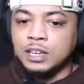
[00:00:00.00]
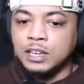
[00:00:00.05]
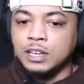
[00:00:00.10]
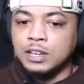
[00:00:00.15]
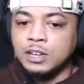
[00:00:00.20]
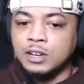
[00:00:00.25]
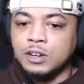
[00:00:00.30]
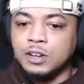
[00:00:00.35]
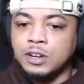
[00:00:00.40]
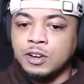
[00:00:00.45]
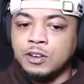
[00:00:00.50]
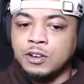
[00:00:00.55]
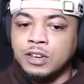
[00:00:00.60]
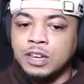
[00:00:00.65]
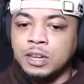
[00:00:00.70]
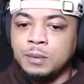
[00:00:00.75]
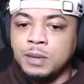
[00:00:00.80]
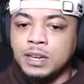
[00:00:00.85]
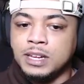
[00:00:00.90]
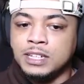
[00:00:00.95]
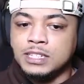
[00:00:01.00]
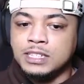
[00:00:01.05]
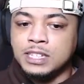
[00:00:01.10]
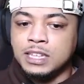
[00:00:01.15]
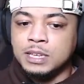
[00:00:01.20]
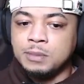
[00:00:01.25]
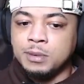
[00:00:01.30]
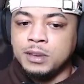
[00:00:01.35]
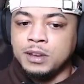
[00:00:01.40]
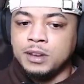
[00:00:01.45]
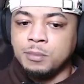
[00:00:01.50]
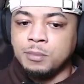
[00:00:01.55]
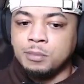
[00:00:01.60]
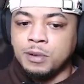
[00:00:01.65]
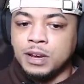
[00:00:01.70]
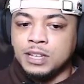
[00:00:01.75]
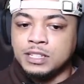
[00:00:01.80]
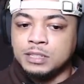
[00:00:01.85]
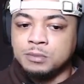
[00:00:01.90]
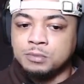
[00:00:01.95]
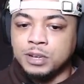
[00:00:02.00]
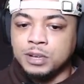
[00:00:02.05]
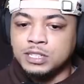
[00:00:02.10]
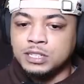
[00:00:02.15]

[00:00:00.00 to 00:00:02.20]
your DB to sleep here, pressing.